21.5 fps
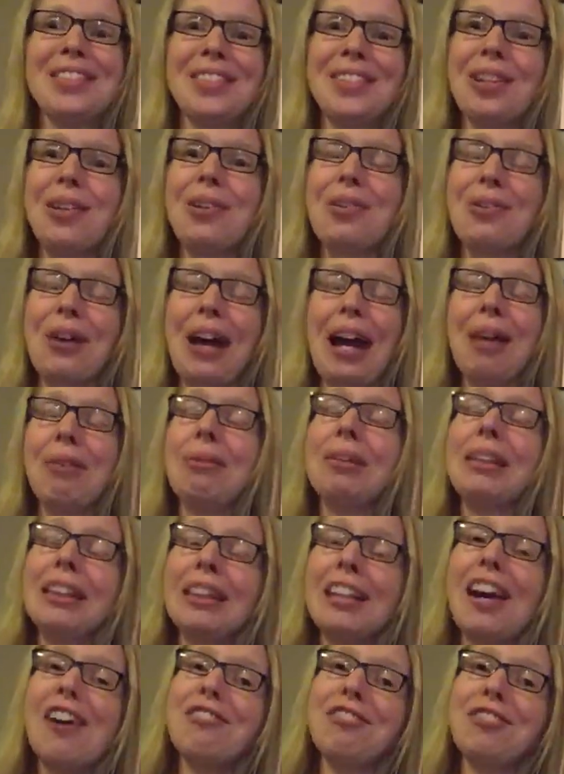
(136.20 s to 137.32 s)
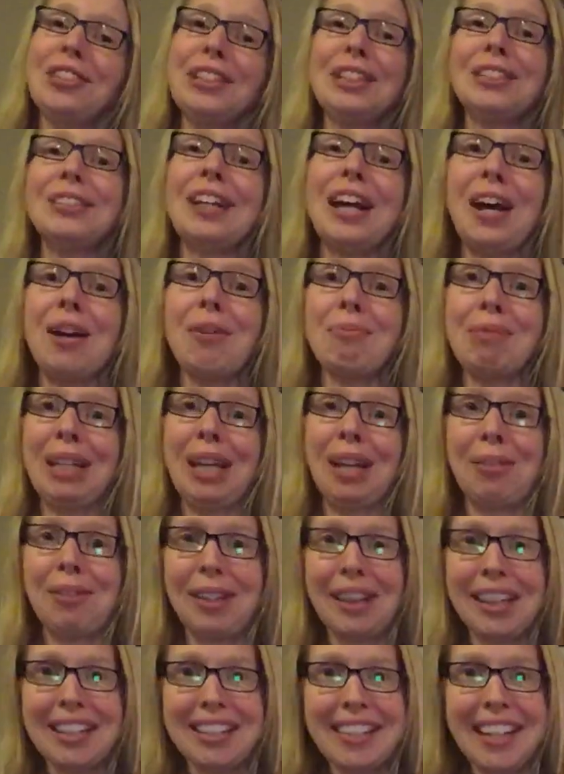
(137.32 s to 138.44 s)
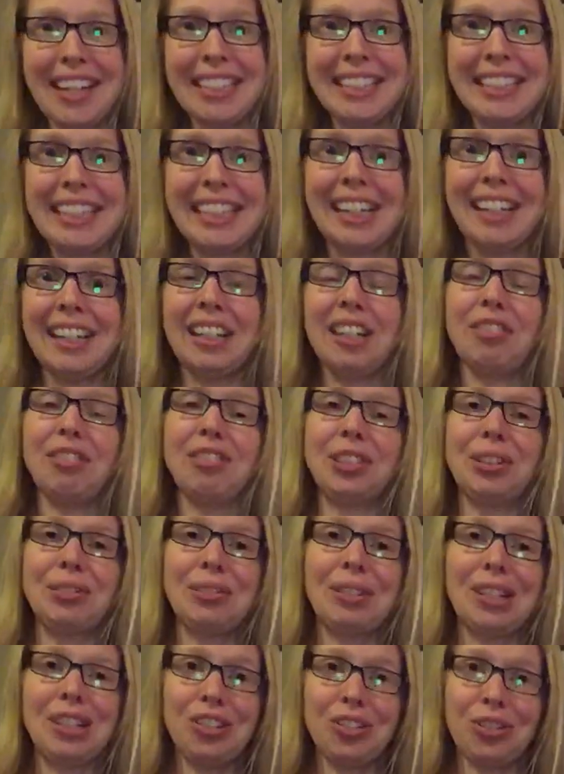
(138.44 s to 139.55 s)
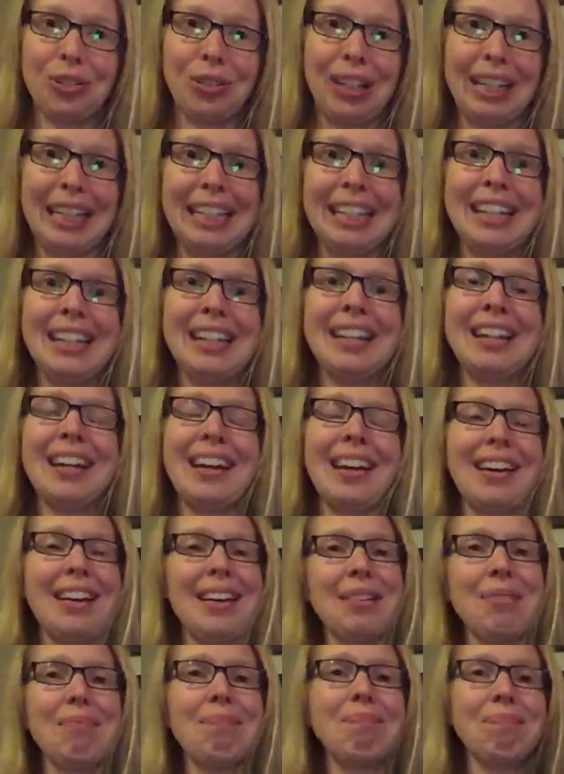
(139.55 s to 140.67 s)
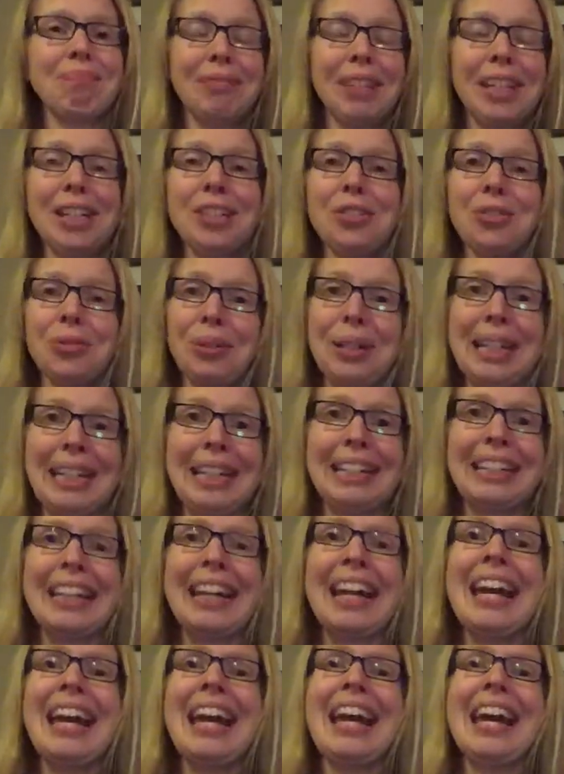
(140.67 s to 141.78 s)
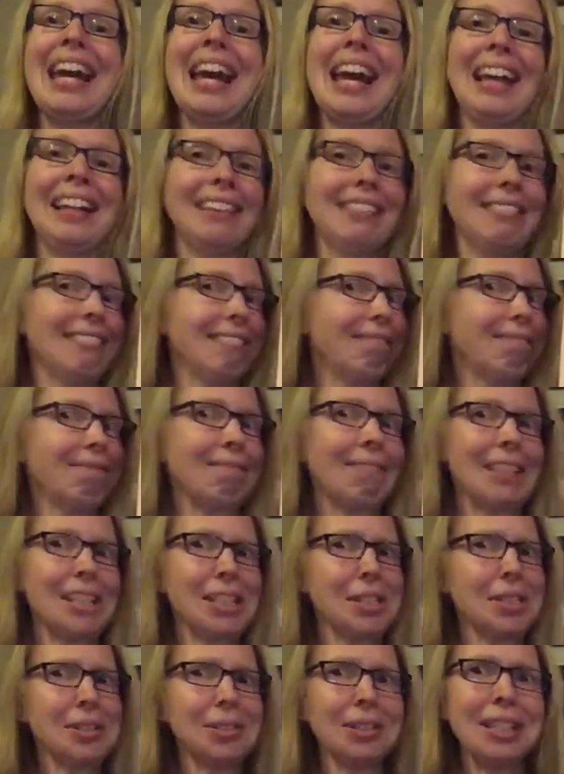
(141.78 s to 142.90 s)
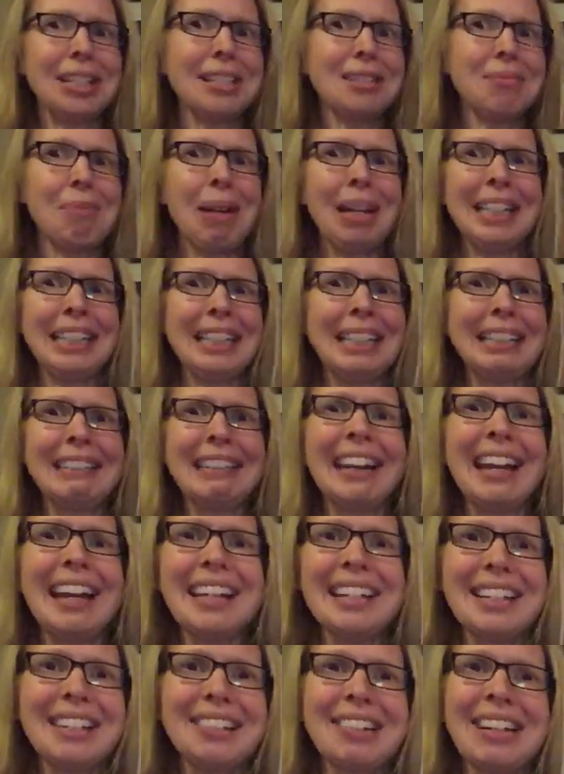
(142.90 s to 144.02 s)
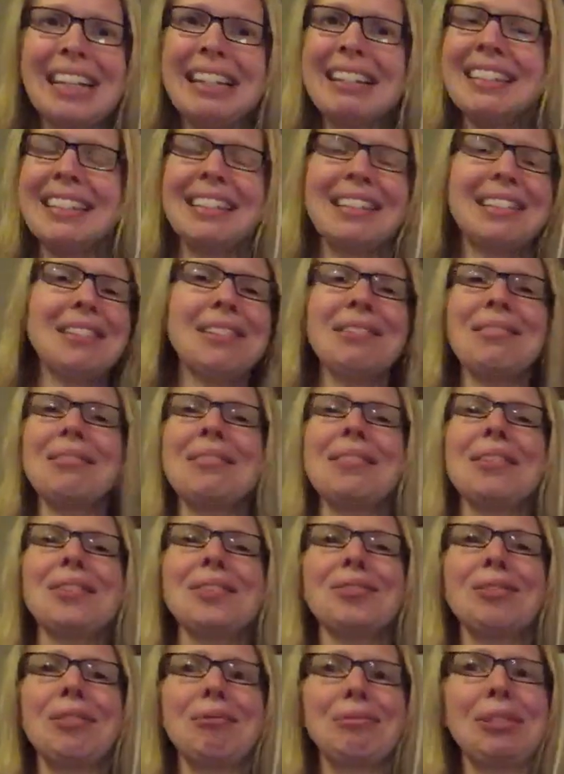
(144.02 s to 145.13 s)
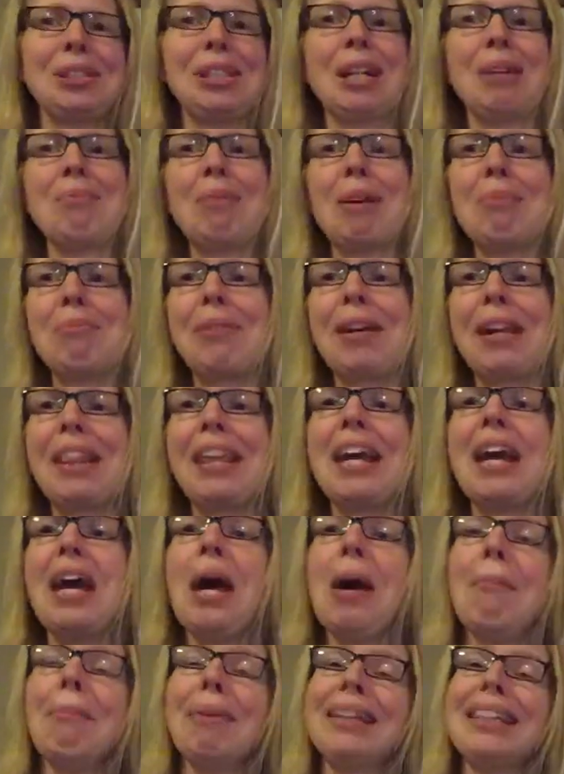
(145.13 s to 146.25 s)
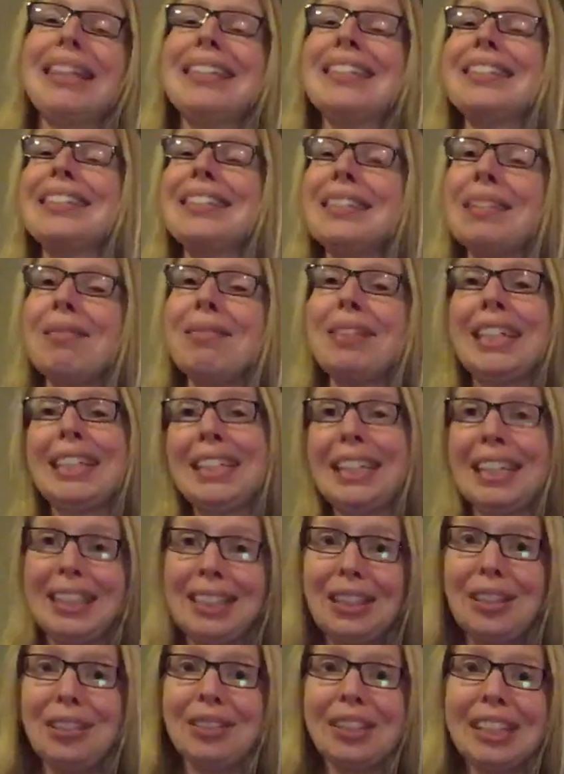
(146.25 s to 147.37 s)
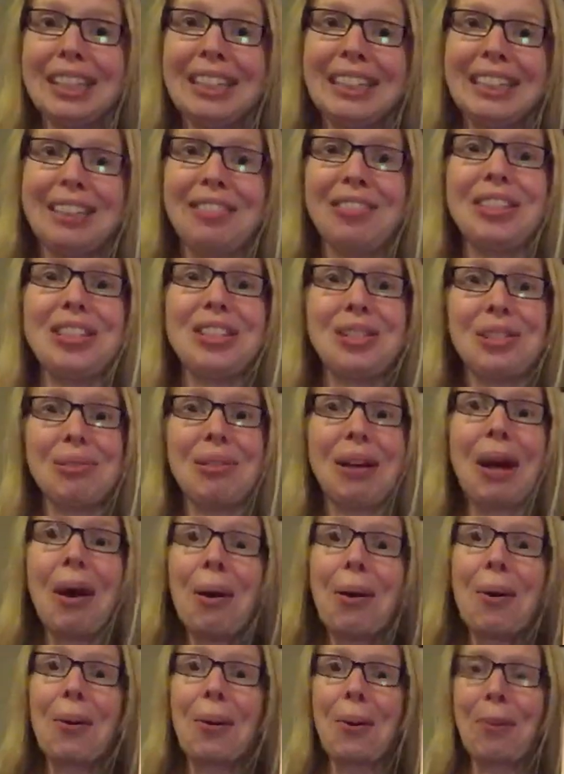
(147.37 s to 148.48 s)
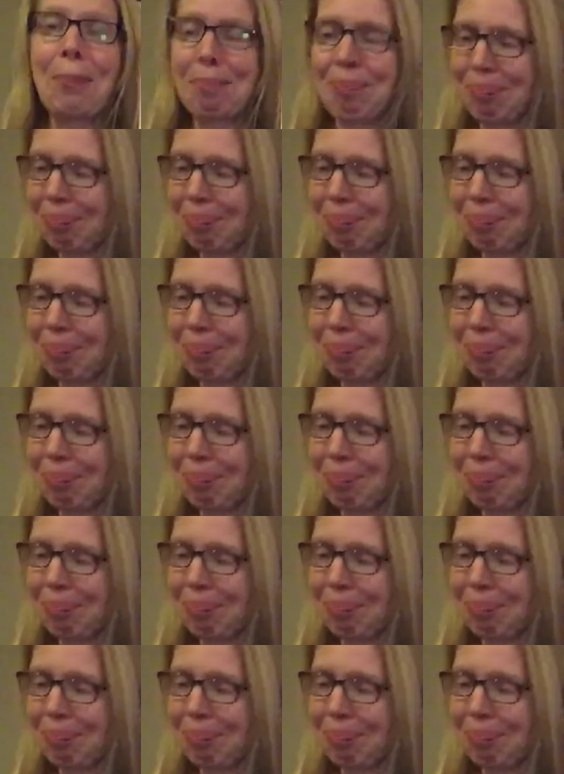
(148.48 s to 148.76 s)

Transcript: So I would love for you to help me out with this idea if you enjoy um, enjoy it. The stories might get kind of crazy and who knows what we'll come up with. But this is something that you can even do at home.